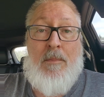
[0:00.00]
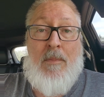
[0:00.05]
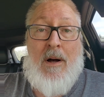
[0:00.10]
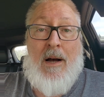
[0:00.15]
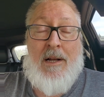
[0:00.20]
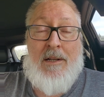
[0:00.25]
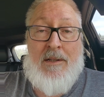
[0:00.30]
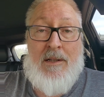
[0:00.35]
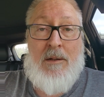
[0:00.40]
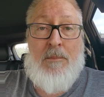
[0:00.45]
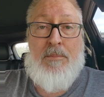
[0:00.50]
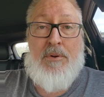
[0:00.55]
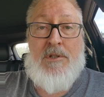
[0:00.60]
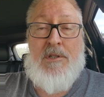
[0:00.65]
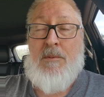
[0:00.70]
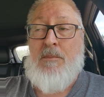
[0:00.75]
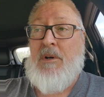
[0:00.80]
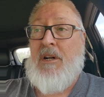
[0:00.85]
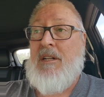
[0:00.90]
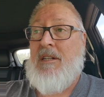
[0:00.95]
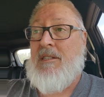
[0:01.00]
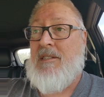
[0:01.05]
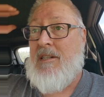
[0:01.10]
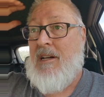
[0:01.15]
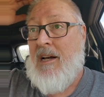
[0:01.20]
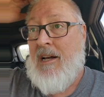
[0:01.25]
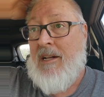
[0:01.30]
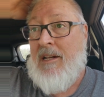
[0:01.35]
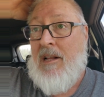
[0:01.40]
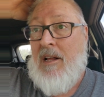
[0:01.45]
I did put some money
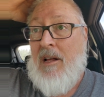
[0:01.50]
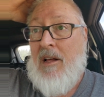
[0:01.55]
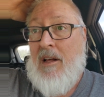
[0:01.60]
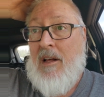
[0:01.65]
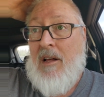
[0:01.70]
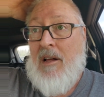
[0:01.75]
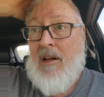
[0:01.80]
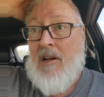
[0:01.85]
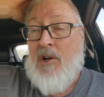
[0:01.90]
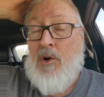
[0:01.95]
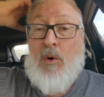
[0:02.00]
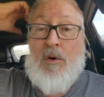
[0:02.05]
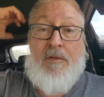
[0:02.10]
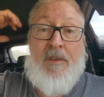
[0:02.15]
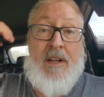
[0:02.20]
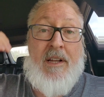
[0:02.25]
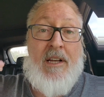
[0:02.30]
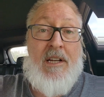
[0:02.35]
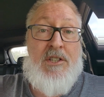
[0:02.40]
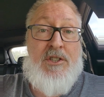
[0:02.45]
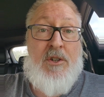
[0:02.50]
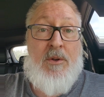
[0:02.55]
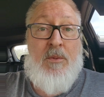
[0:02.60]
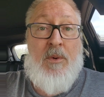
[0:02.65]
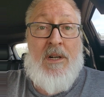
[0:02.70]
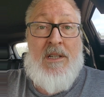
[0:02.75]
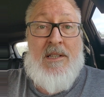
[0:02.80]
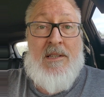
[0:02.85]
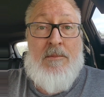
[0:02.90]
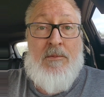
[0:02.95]
aside, go on vacation
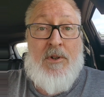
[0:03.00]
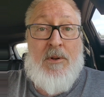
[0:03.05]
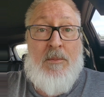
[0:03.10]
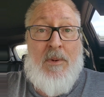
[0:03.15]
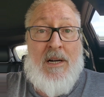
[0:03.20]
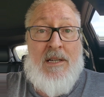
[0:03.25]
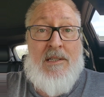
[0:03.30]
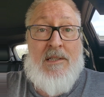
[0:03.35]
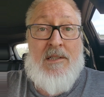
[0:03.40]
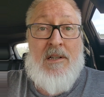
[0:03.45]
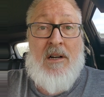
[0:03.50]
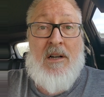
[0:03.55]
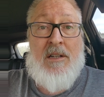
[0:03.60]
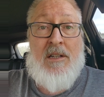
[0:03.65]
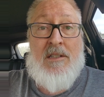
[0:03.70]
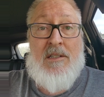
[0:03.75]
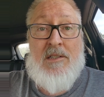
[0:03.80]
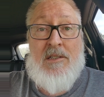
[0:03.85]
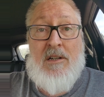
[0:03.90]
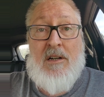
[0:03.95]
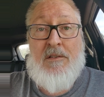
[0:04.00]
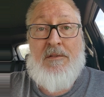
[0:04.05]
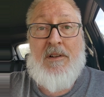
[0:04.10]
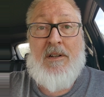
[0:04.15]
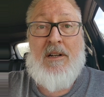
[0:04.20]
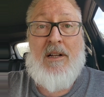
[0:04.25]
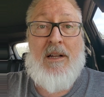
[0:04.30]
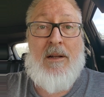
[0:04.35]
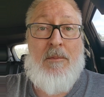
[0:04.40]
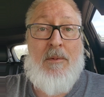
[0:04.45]
with my son and stuff,
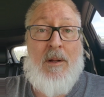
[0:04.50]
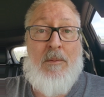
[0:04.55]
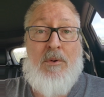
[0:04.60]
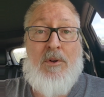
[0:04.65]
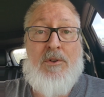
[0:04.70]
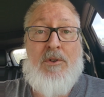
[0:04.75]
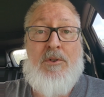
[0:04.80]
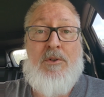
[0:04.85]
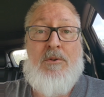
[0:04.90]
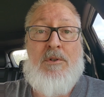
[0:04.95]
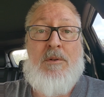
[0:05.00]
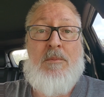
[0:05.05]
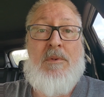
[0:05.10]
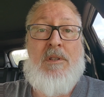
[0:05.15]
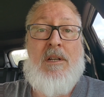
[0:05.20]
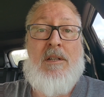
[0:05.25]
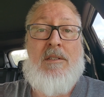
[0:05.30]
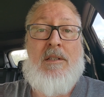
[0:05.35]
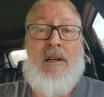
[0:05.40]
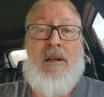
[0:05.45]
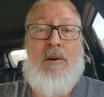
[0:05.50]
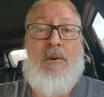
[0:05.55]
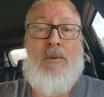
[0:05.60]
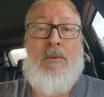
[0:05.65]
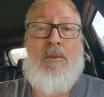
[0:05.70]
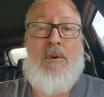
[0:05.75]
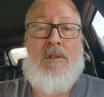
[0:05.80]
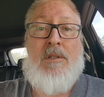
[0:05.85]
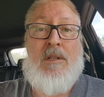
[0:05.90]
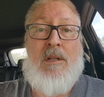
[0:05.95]
and I'm able to do some things I
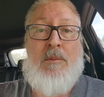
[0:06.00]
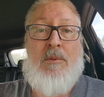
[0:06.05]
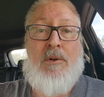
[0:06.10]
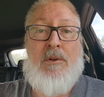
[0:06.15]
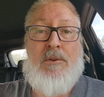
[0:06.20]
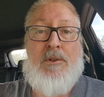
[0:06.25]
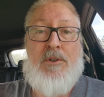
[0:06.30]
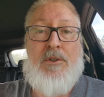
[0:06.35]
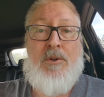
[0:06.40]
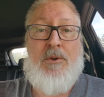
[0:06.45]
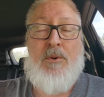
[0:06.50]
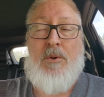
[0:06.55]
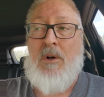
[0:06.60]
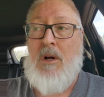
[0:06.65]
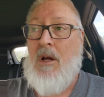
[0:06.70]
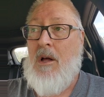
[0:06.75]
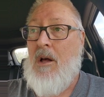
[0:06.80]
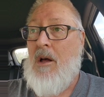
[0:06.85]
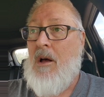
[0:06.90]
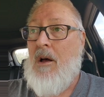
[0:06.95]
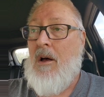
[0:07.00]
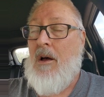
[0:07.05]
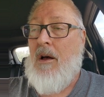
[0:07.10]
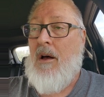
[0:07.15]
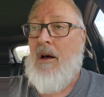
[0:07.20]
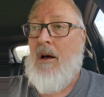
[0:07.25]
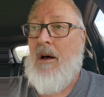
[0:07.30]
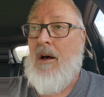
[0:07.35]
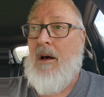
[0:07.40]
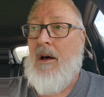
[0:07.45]
wasn't able to do
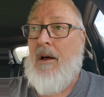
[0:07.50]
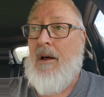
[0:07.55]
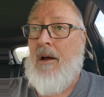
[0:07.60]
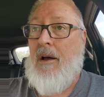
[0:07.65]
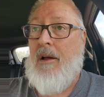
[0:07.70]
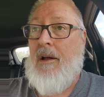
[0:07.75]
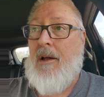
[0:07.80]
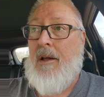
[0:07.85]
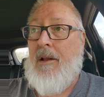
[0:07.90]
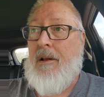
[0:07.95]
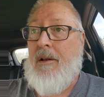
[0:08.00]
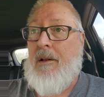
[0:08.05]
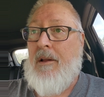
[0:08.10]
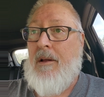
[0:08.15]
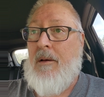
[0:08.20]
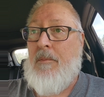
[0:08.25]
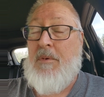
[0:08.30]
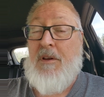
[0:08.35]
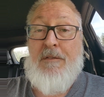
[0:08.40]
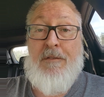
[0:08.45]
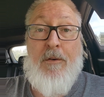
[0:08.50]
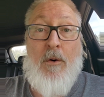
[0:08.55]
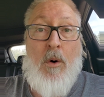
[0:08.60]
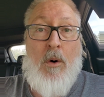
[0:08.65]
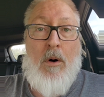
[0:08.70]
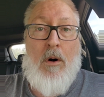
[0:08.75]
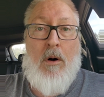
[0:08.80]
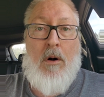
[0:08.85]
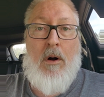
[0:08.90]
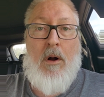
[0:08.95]
and
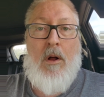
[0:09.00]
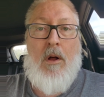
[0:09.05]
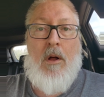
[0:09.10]
before,